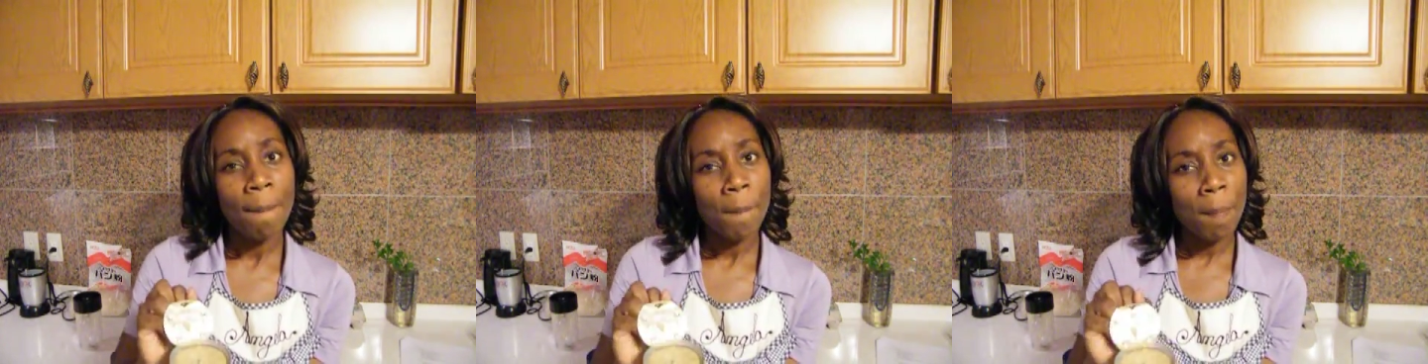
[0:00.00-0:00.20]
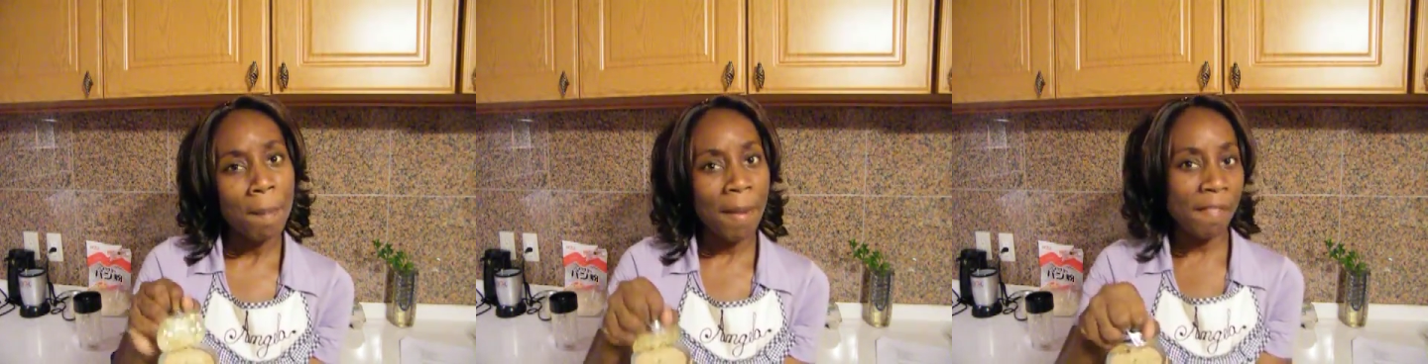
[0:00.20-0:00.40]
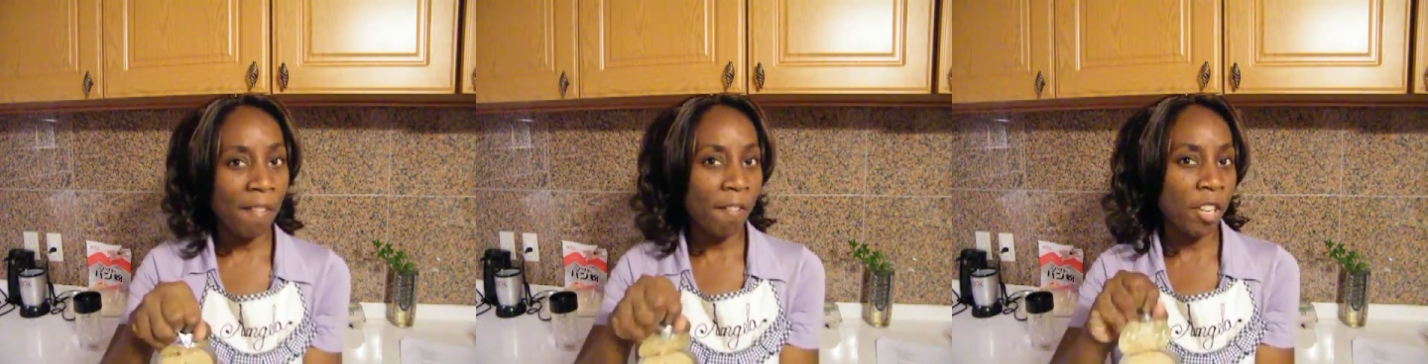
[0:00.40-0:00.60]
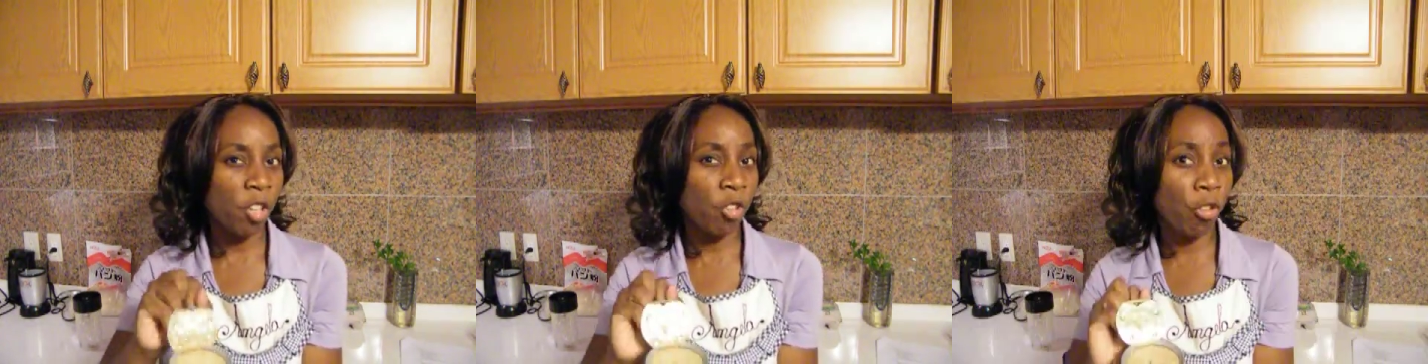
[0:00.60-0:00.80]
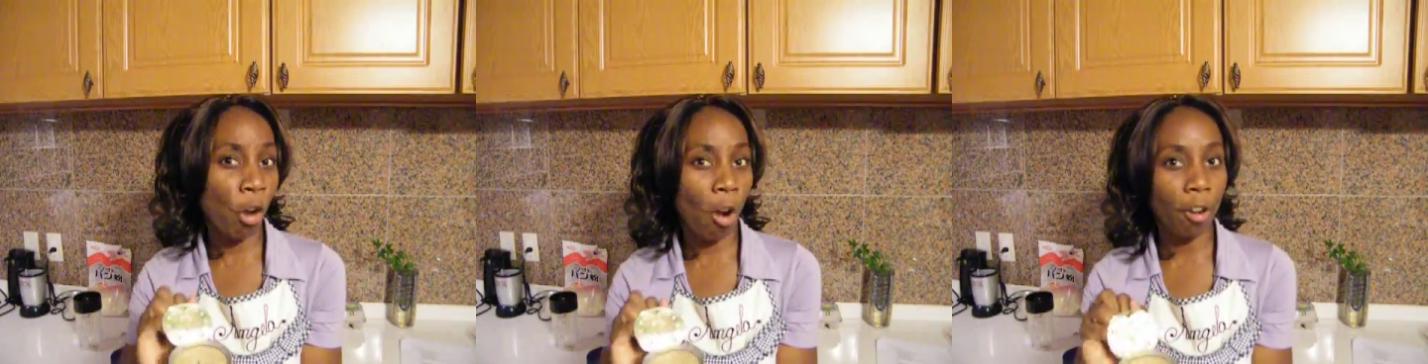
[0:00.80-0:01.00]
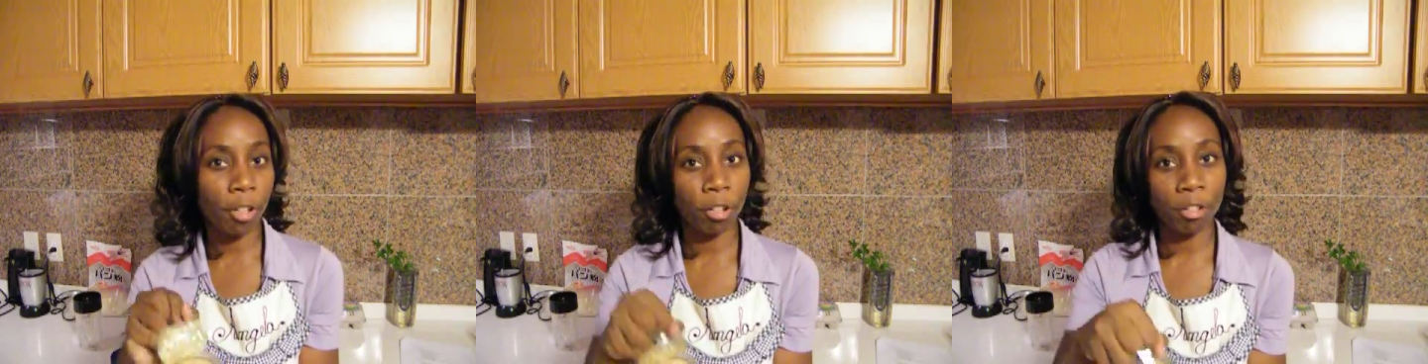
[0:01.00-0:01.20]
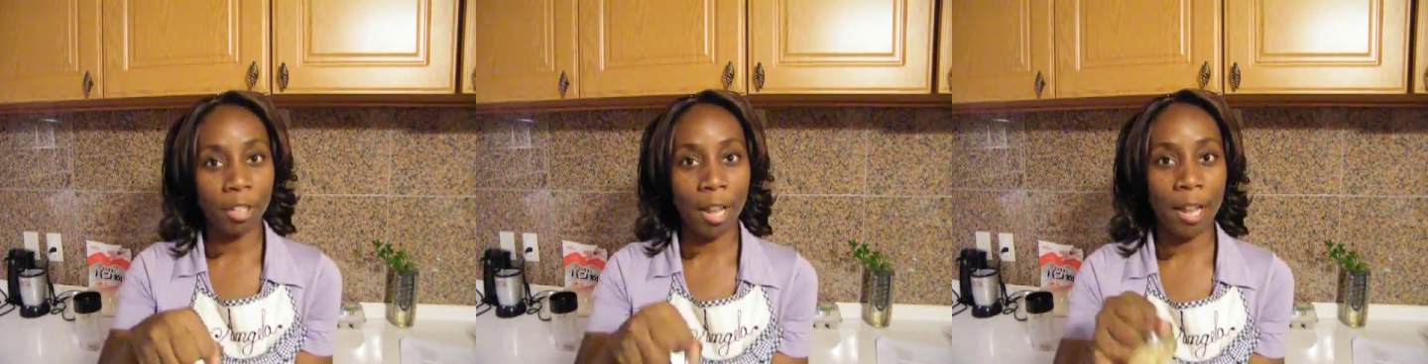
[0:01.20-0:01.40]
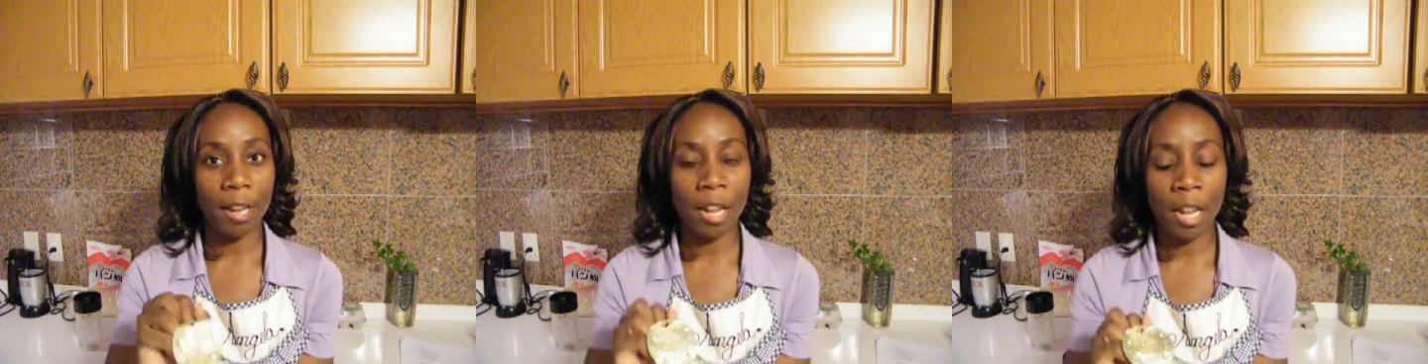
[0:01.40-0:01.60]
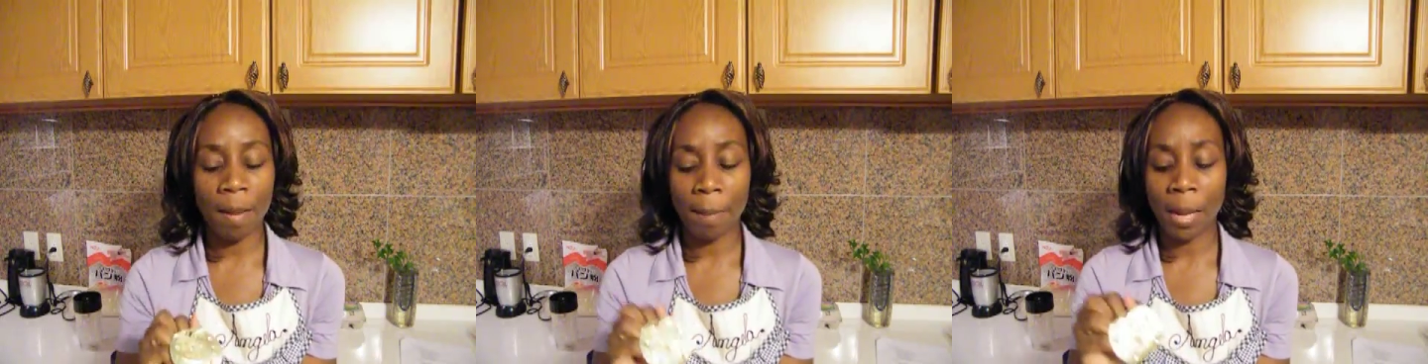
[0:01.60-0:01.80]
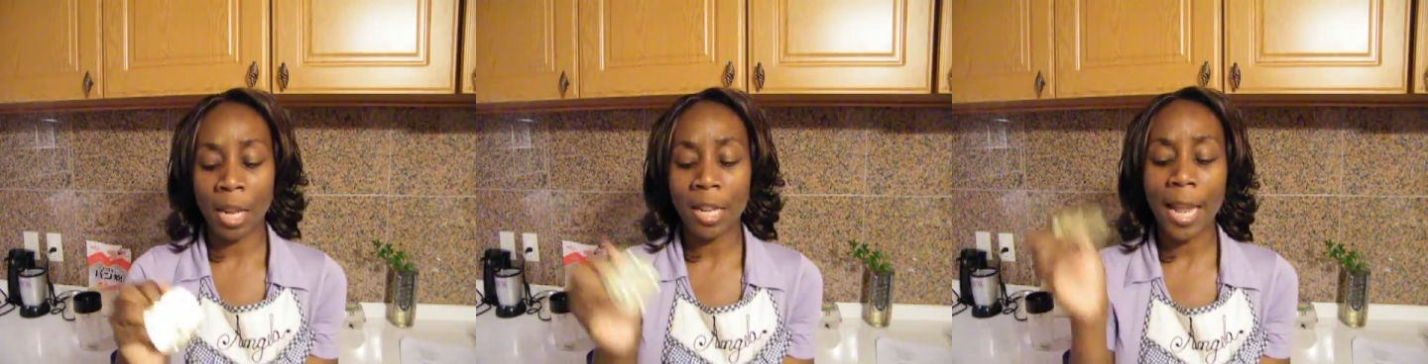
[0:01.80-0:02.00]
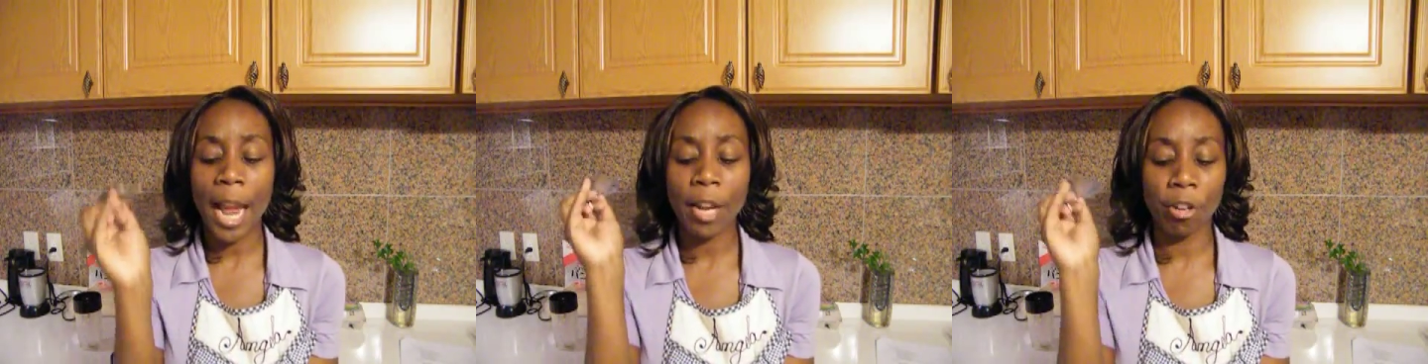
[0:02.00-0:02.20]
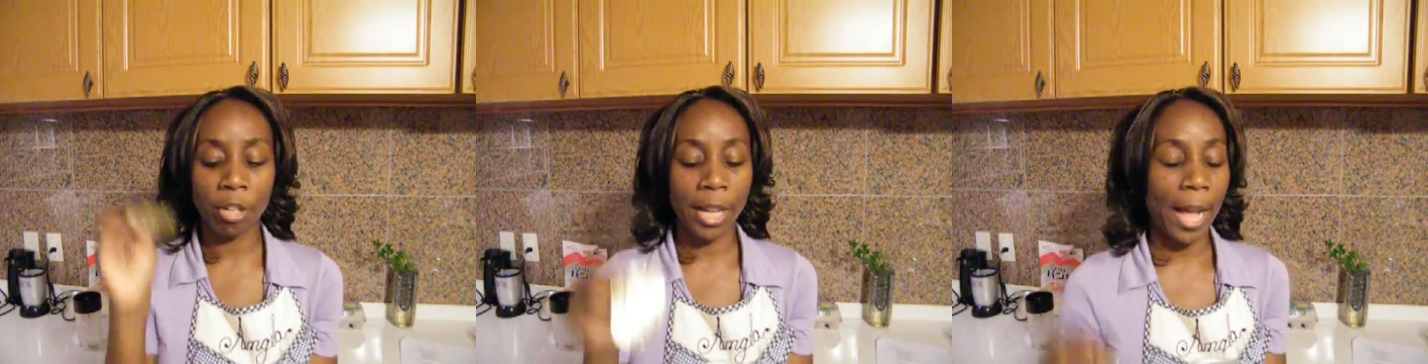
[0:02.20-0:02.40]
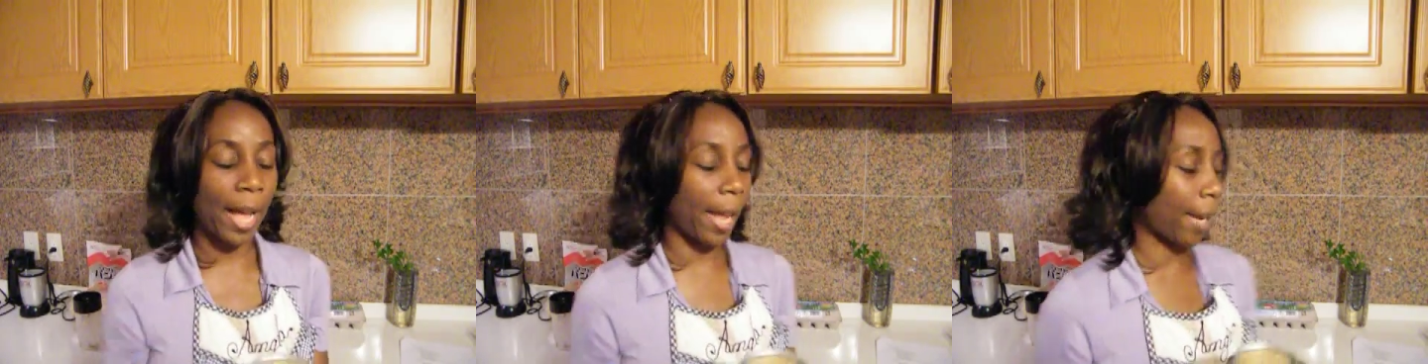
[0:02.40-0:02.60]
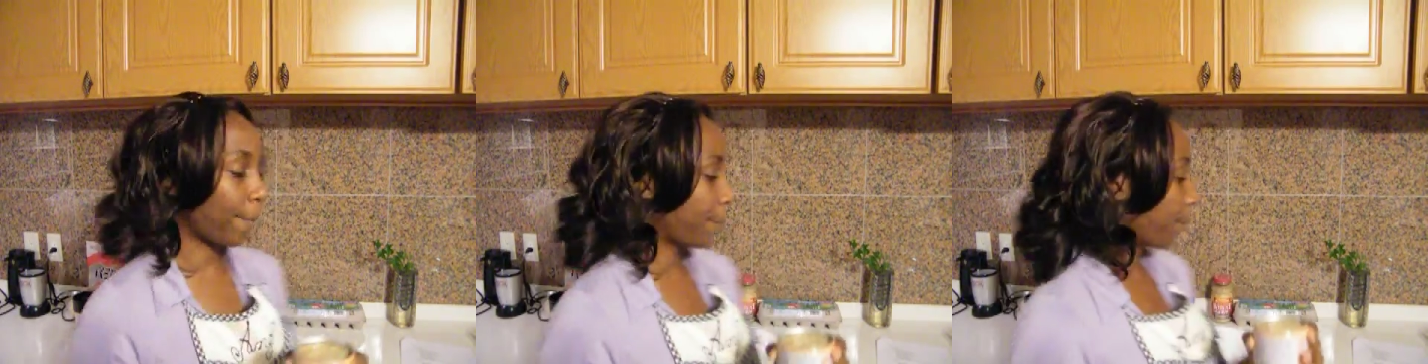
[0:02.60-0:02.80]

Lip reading: but maybe a darker, a lighter kind.